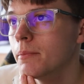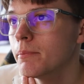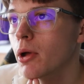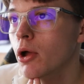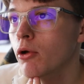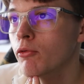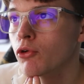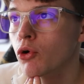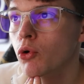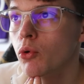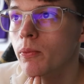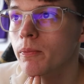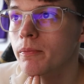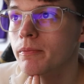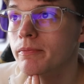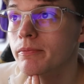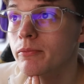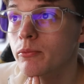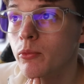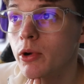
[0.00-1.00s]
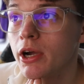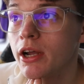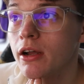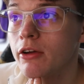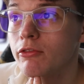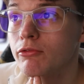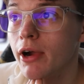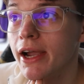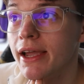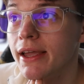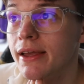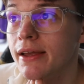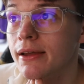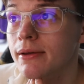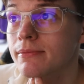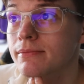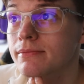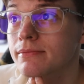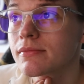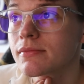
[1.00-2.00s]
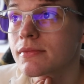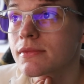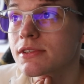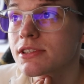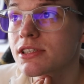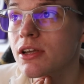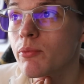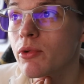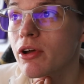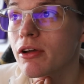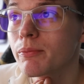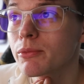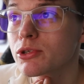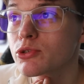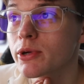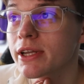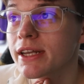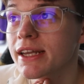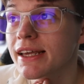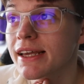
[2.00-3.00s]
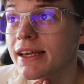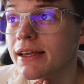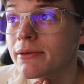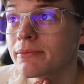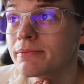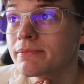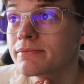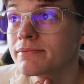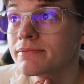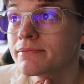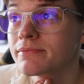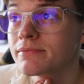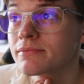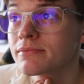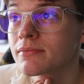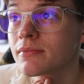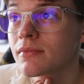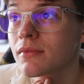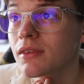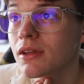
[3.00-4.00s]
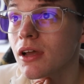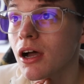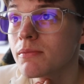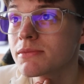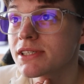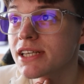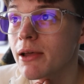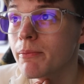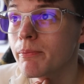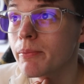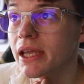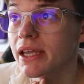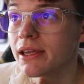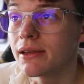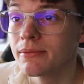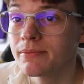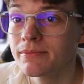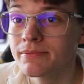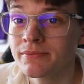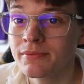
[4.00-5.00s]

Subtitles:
But overall, we're gonna rate it somewhere in between here. I'm saying B.